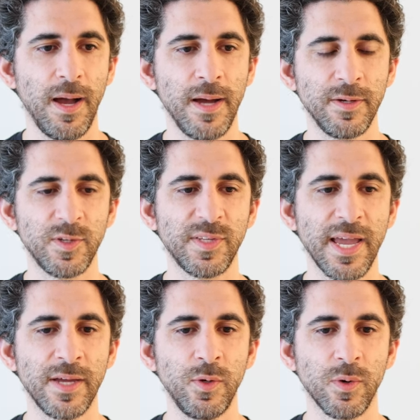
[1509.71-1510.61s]

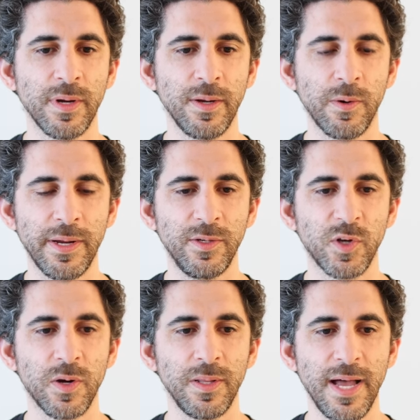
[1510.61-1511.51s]
understand or, or
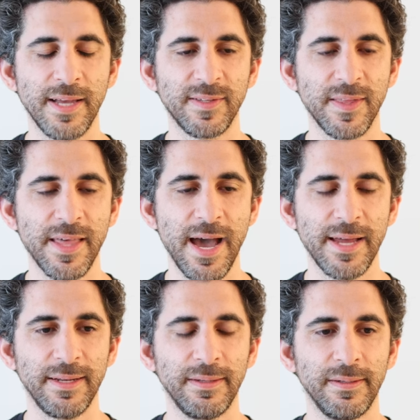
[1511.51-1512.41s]
internalize that